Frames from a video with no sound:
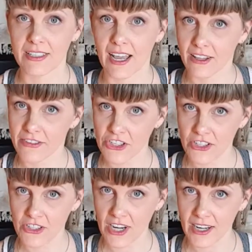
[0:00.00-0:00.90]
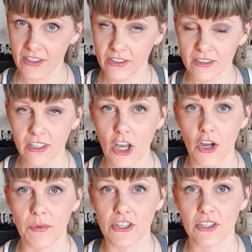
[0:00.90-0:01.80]
television channel,
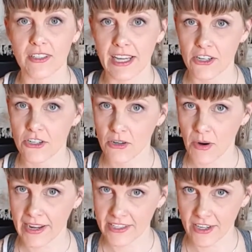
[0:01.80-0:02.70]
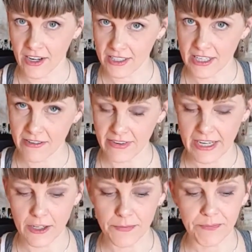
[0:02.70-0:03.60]
which is
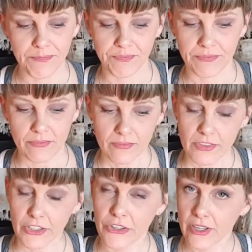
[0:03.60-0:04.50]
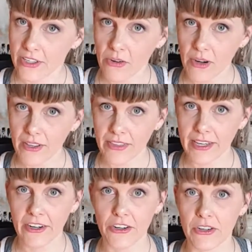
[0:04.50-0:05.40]
HOI.TV. You can go on
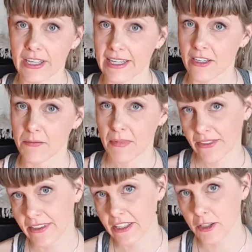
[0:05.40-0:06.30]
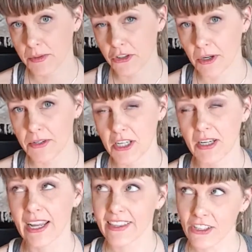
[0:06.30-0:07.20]
there, you can get a monthly
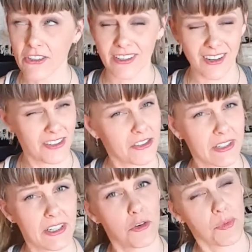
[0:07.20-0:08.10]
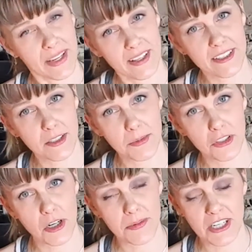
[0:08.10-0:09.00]
subscription. I think you can also get a weekly
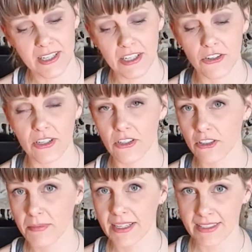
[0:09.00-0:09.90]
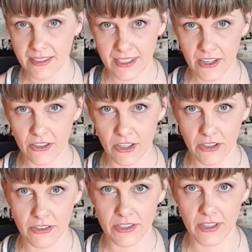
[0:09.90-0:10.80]
subscription, and you can use my discount
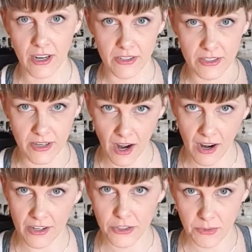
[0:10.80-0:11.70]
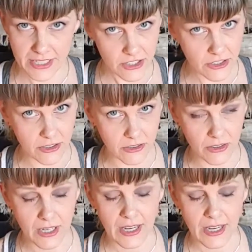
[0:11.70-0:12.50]
code Naha22.